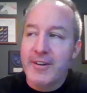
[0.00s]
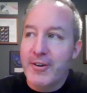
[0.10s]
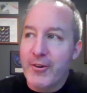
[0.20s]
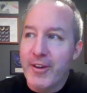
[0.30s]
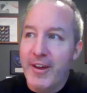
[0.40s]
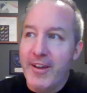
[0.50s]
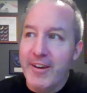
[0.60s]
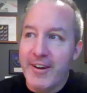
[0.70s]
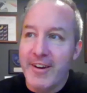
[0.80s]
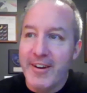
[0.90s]
Okay,
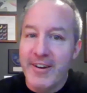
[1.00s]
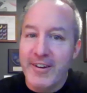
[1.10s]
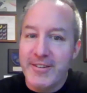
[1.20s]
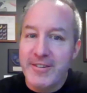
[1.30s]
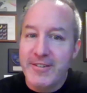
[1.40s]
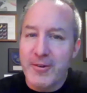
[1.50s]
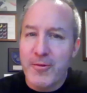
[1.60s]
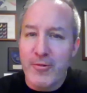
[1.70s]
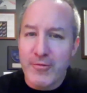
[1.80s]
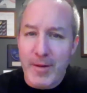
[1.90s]
to
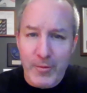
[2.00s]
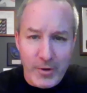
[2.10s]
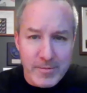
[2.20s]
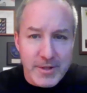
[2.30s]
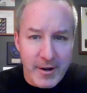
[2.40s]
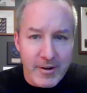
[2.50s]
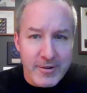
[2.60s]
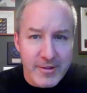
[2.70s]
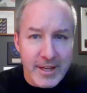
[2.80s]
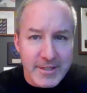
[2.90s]
quote Robin Williams' character
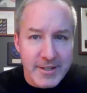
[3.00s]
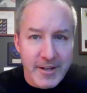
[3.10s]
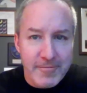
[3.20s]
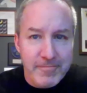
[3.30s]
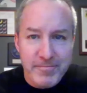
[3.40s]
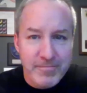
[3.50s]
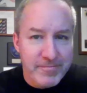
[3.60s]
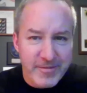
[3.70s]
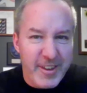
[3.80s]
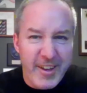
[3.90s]
in that scene,
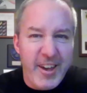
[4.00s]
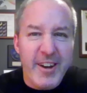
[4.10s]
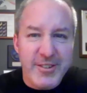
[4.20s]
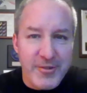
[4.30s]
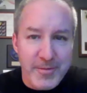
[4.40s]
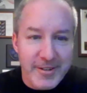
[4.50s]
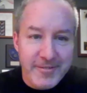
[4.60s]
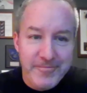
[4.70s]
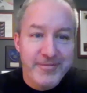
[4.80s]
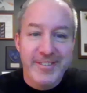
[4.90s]
excrement.
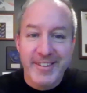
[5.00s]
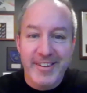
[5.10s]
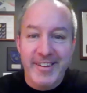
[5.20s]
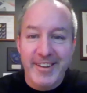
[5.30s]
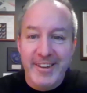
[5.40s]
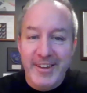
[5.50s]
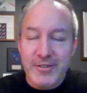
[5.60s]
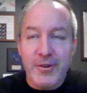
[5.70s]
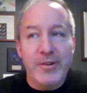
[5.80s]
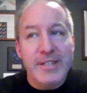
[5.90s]

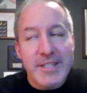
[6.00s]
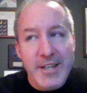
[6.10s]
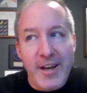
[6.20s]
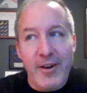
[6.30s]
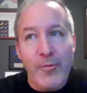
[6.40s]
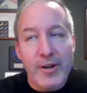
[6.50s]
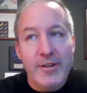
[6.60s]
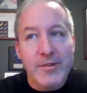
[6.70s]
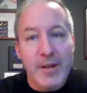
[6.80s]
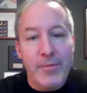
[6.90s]
So instead, we're going to
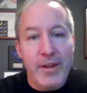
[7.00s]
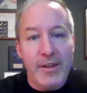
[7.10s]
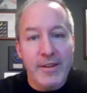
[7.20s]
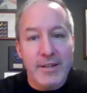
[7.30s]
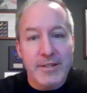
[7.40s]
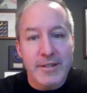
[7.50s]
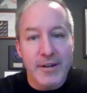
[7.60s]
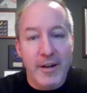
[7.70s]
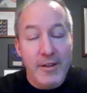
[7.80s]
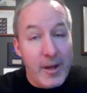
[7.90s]
do something that's
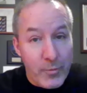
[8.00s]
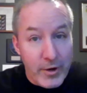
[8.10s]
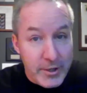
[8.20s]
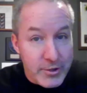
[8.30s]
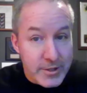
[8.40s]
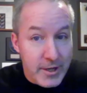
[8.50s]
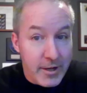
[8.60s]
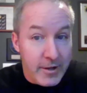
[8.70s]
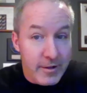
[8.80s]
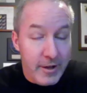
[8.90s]
a lot more interesting
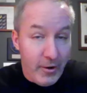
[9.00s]
and